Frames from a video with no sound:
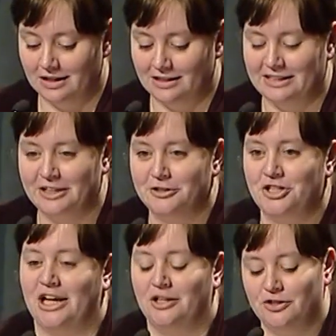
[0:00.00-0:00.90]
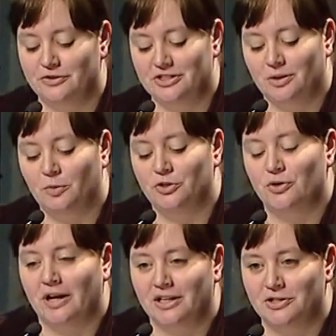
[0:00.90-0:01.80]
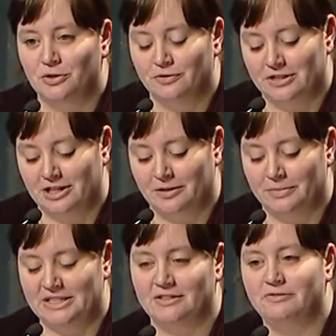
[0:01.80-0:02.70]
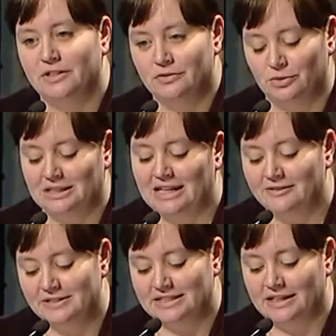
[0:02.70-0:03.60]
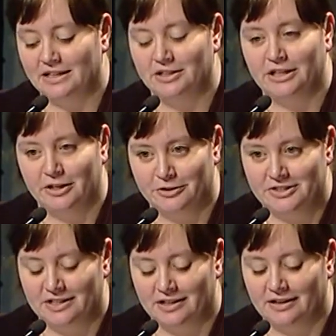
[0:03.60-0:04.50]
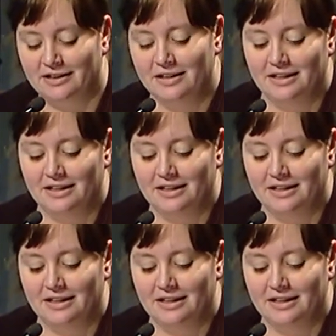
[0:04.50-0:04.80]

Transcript: Now, the other challenge for someone trying to overcome is the fear of what life is like on the other side,